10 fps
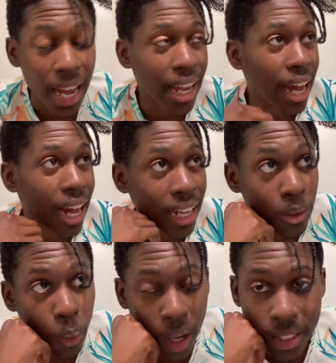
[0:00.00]
I had
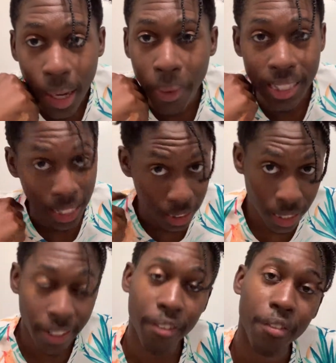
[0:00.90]
one that was actually
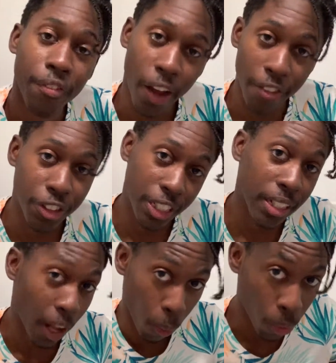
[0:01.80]
given 5G
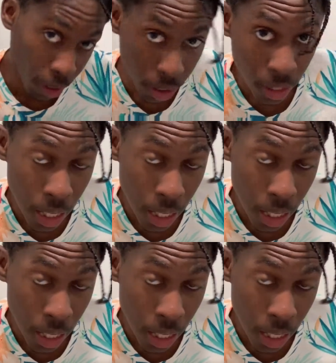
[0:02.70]
network.